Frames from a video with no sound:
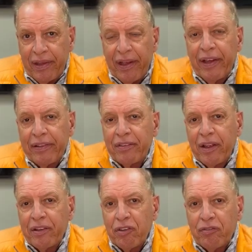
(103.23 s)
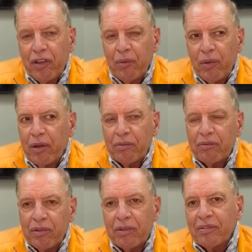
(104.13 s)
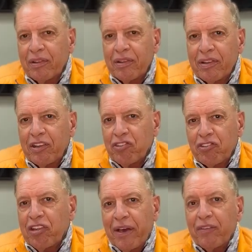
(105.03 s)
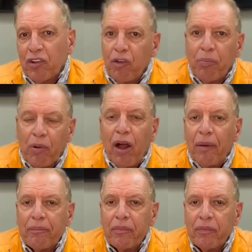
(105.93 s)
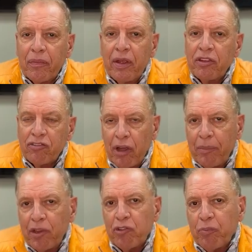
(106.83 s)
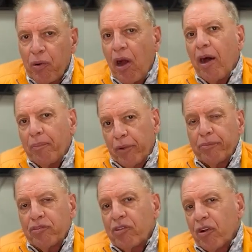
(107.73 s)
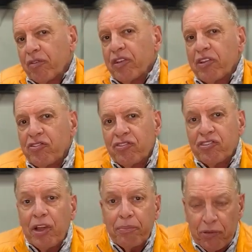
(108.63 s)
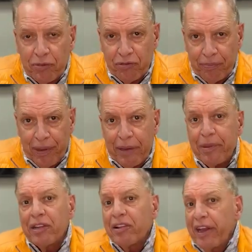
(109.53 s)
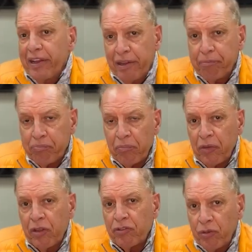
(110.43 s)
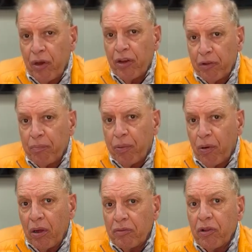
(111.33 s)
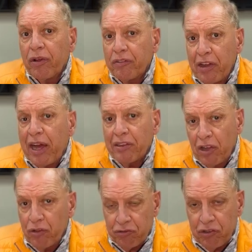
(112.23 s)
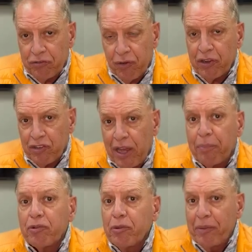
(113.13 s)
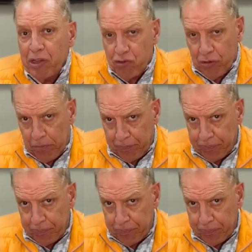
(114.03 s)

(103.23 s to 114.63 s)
and you think, well, they're just having a little problem. Some of these problems or these symptoms may be leading to other diagnoses, for example, dementia.